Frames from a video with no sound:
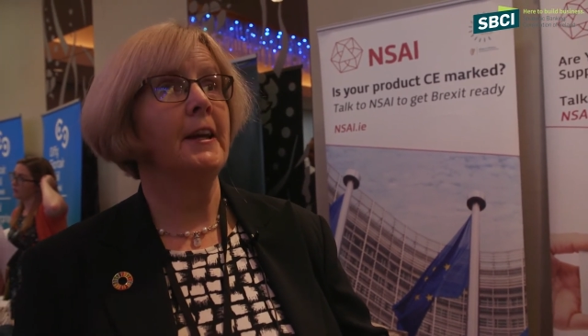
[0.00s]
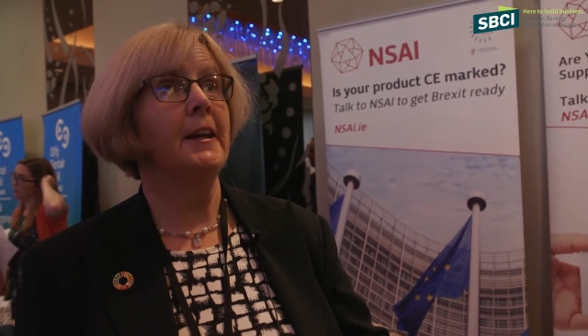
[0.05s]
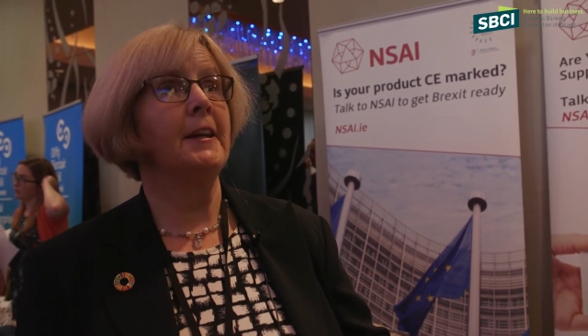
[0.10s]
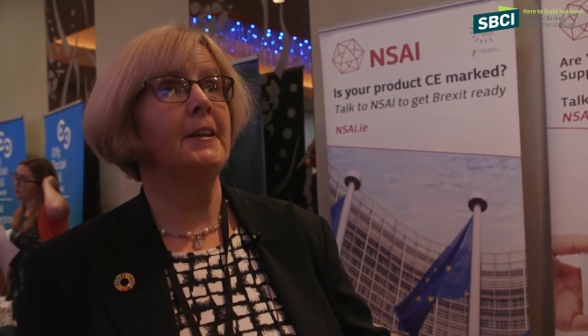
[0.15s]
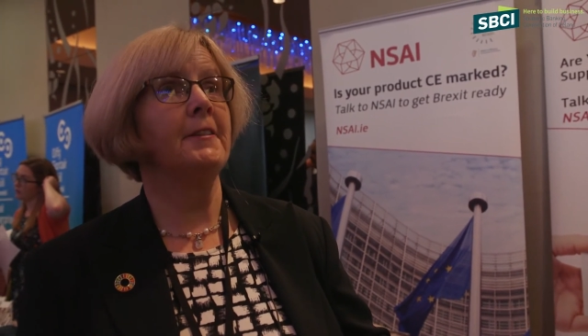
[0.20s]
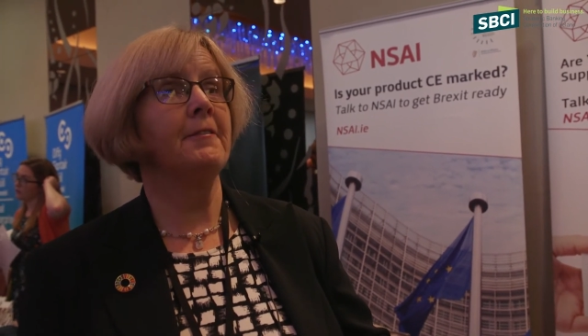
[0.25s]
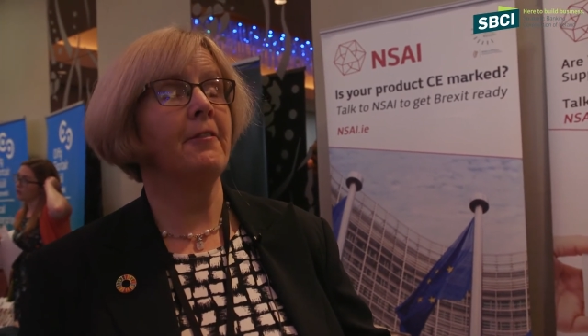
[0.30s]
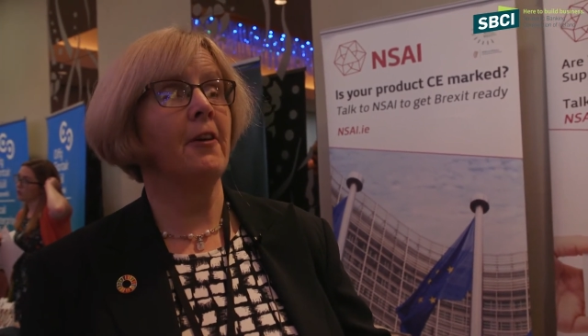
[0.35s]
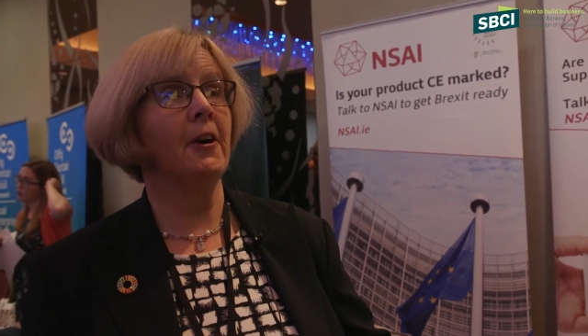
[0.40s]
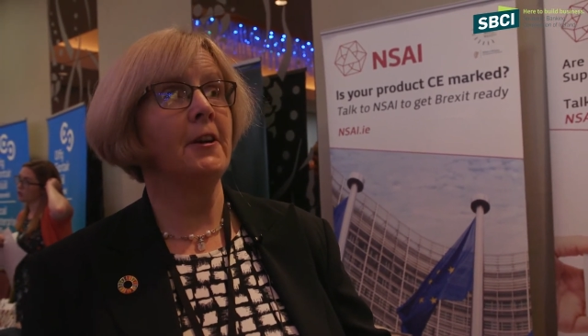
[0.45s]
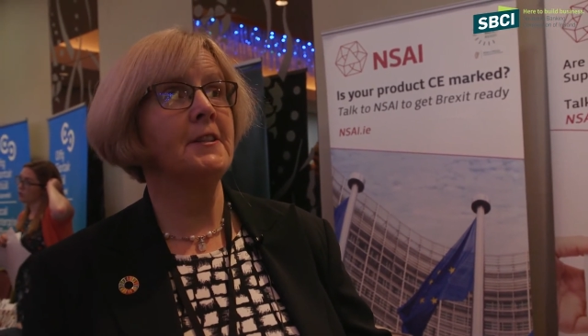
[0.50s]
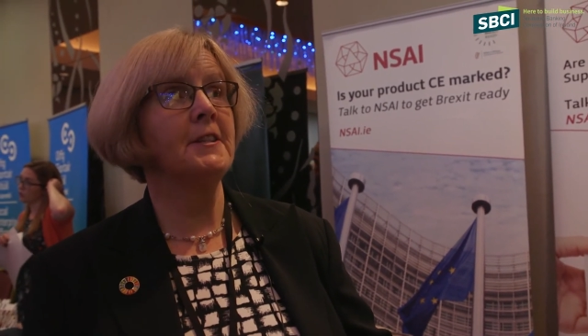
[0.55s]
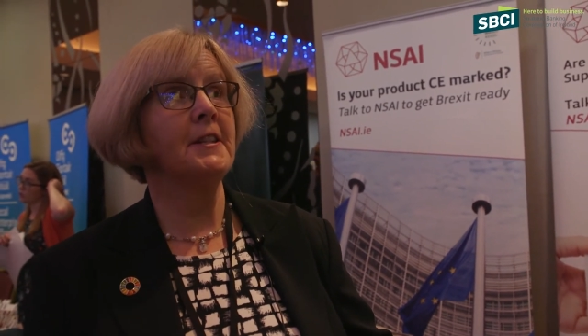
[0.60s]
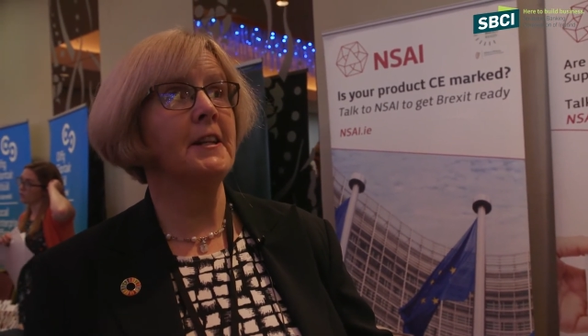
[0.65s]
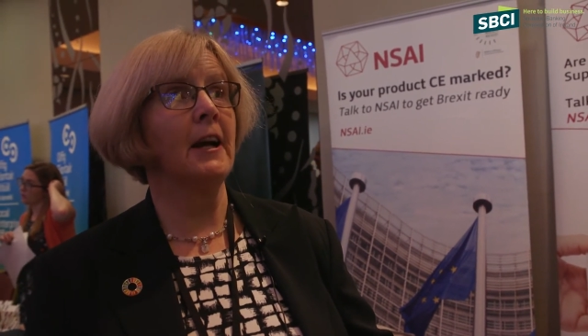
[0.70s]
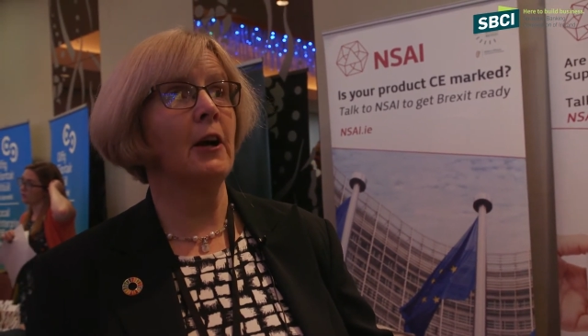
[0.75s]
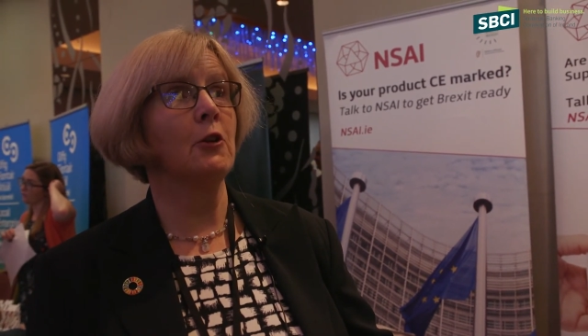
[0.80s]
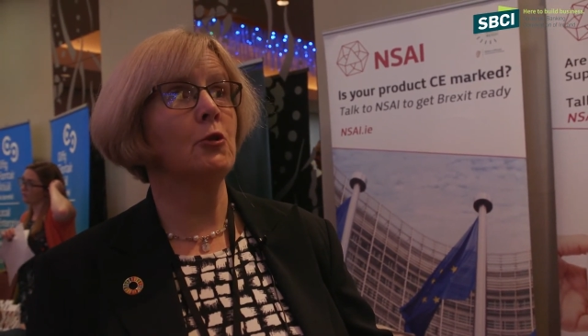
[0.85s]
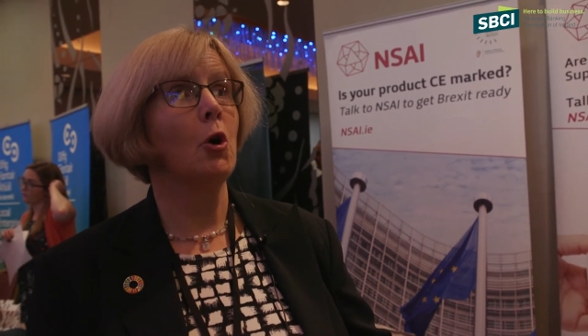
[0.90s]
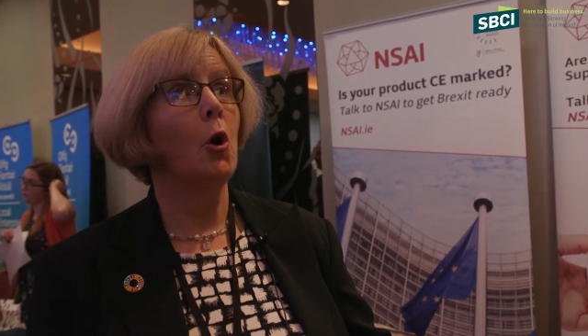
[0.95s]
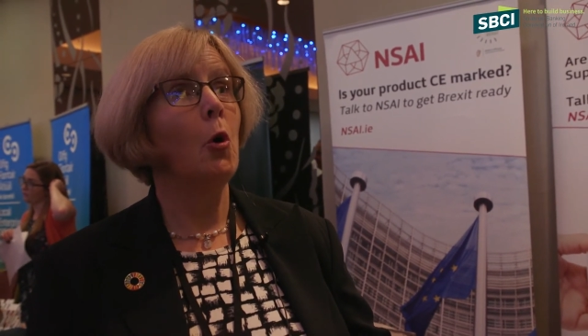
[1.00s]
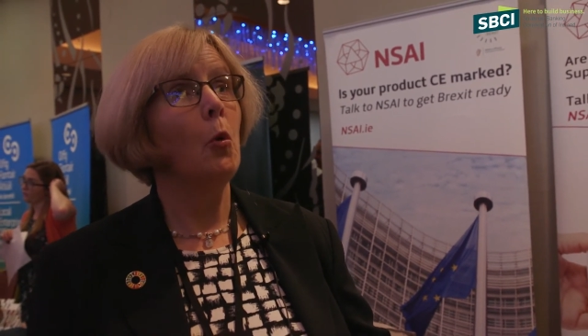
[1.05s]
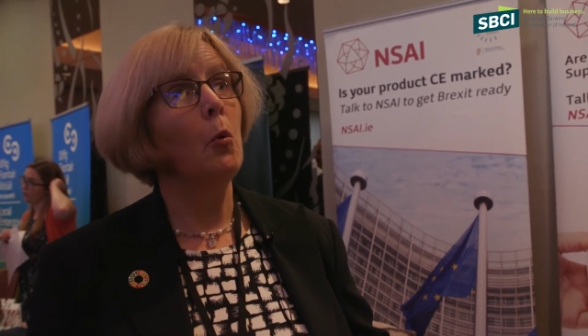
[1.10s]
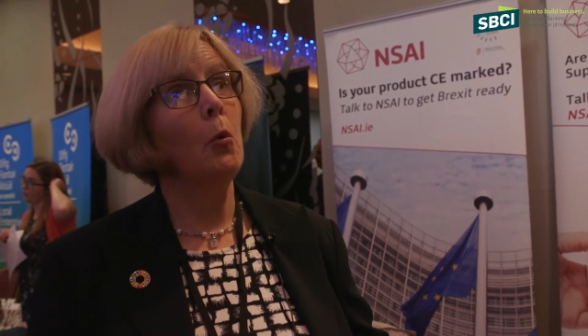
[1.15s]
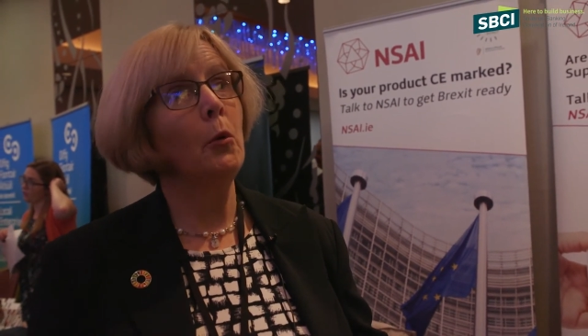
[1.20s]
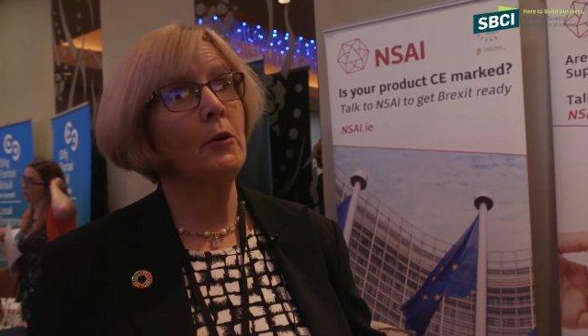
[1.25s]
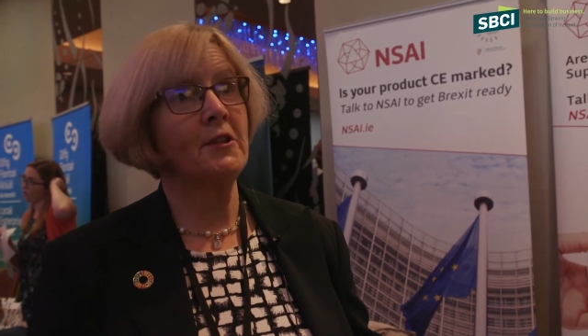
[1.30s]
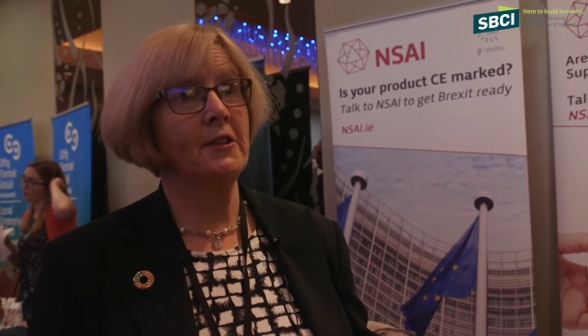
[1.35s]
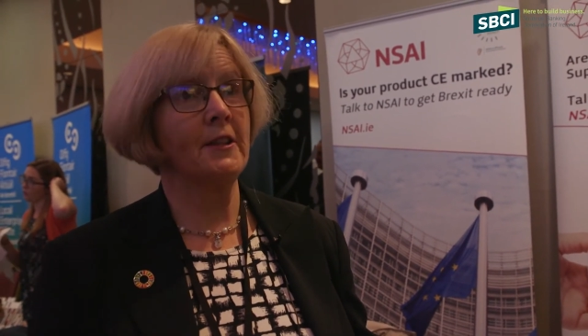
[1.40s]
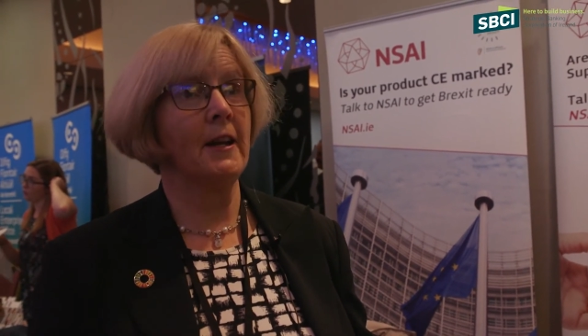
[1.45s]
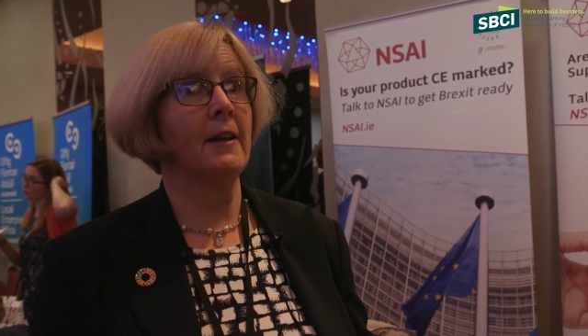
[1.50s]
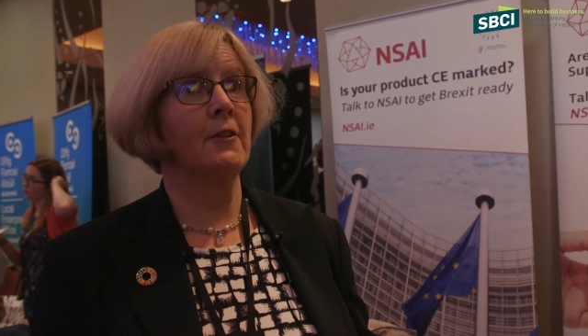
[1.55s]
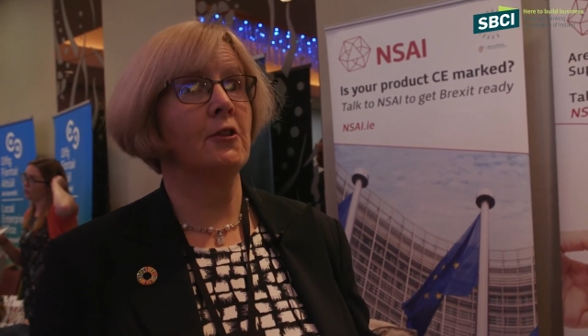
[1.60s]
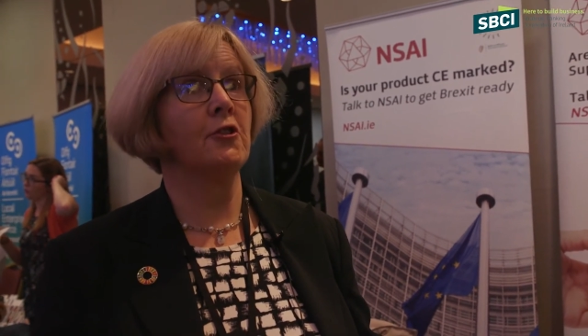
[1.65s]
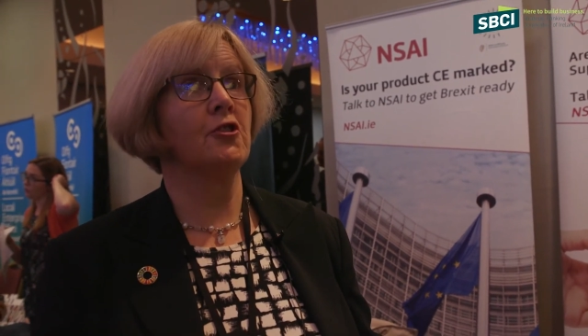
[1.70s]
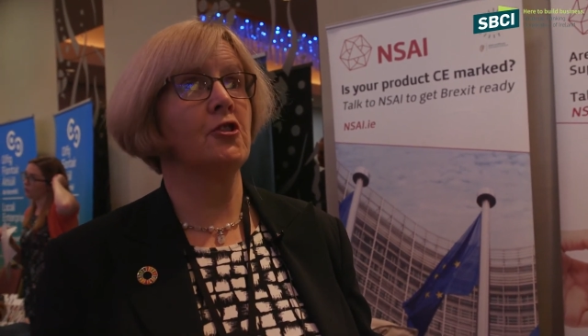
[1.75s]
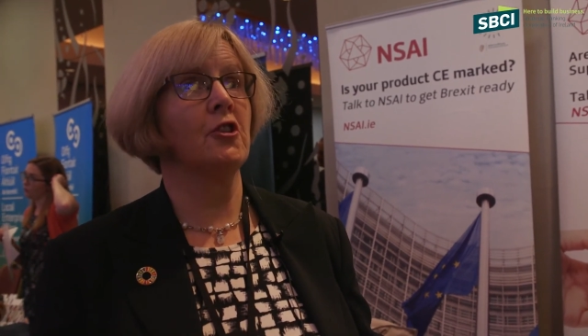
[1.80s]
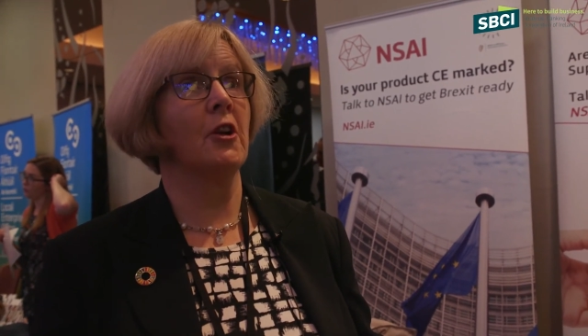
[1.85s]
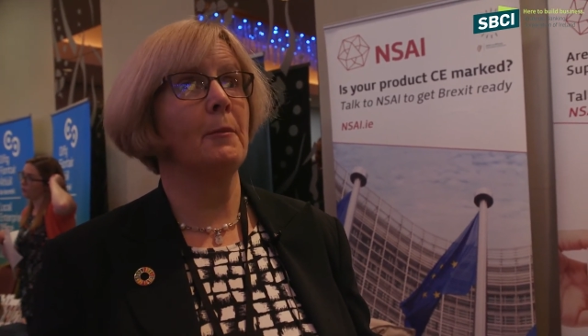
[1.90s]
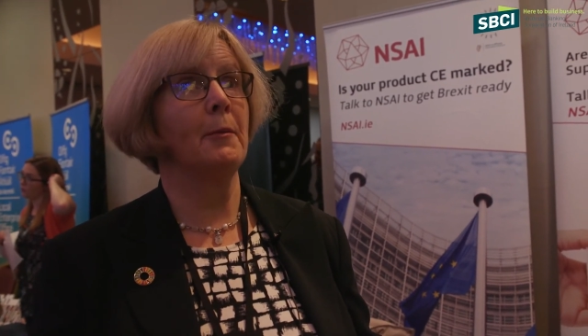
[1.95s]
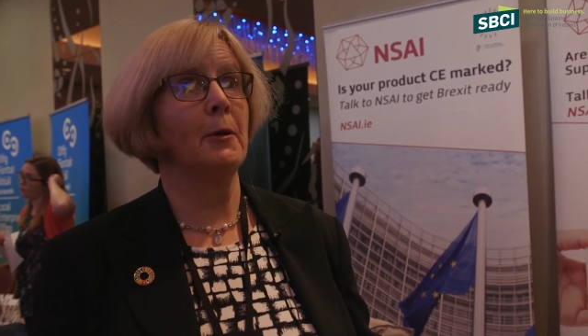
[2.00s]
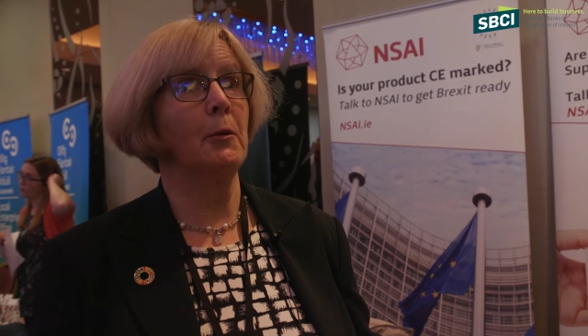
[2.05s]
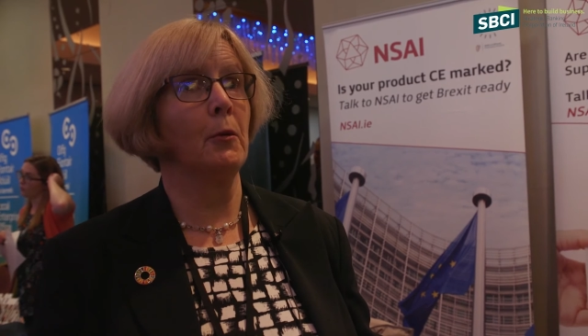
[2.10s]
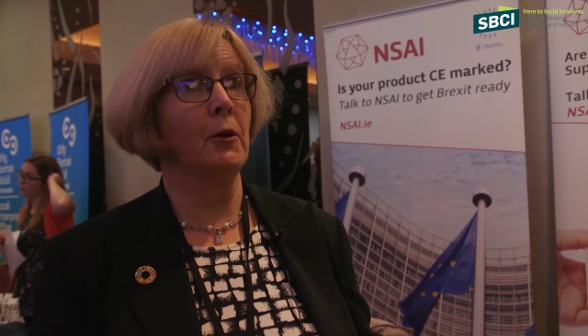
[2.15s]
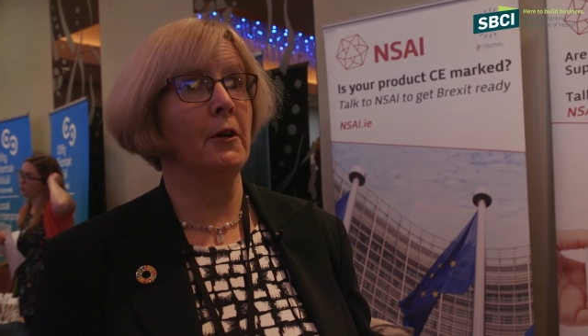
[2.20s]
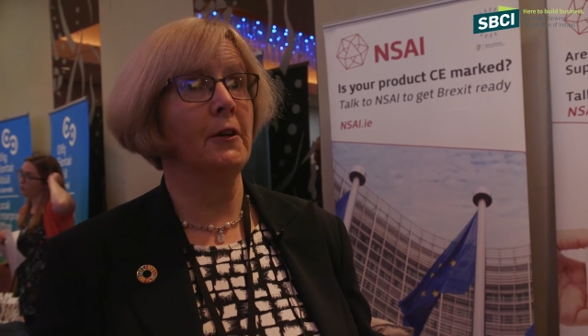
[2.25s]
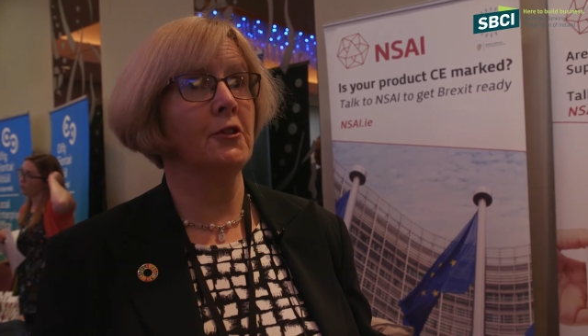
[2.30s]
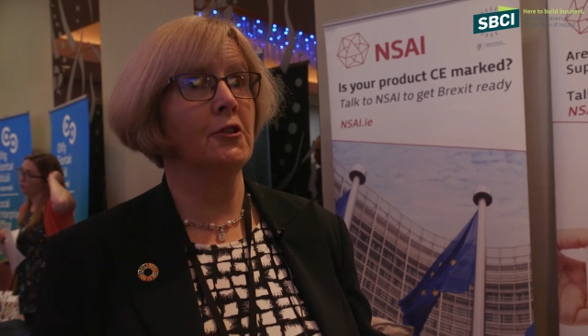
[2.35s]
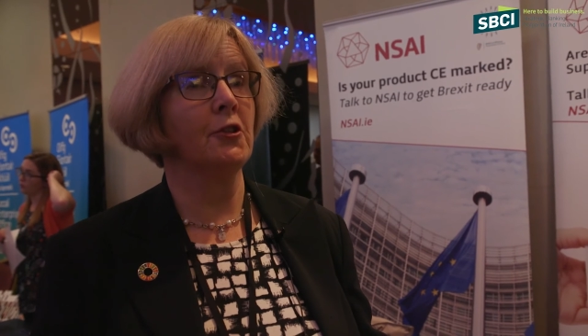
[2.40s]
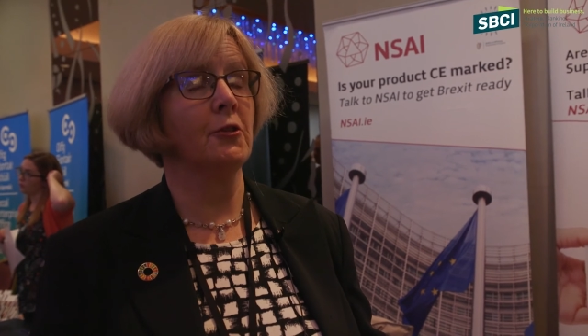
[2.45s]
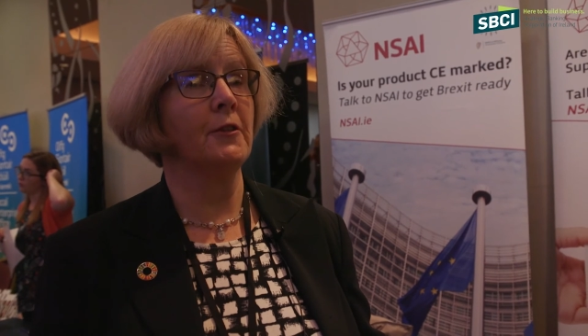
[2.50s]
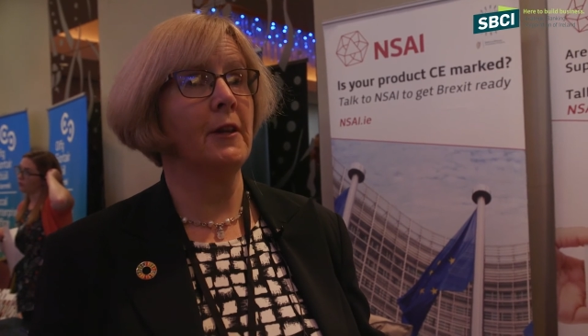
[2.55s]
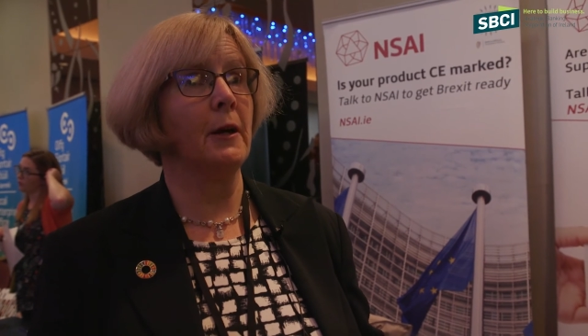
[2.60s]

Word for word: in finding out well, which standard should I be working to.